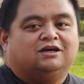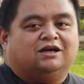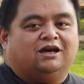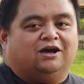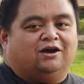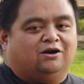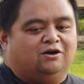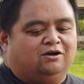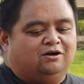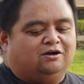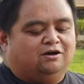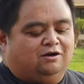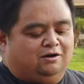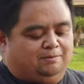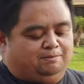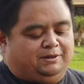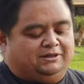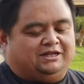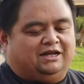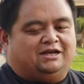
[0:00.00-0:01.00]
here,
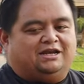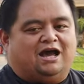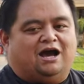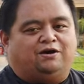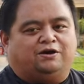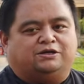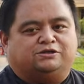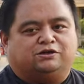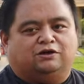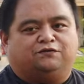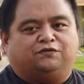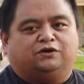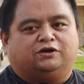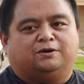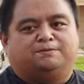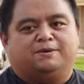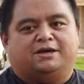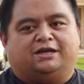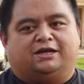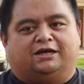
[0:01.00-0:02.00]
but then now he's
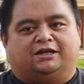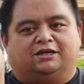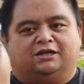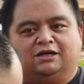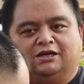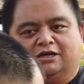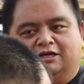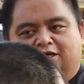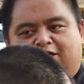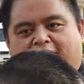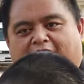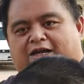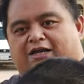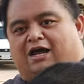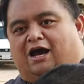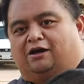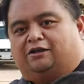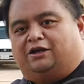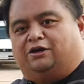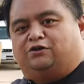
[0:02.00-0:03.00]
overcommitted and
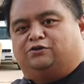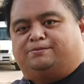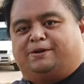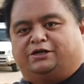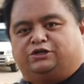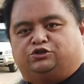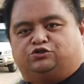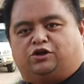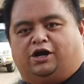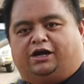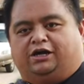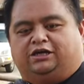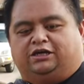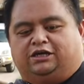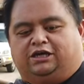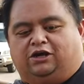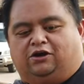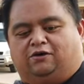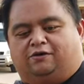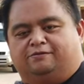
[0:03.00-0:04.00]
now there's my strike
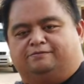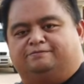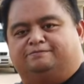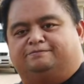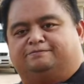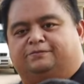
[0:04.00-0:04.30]
here,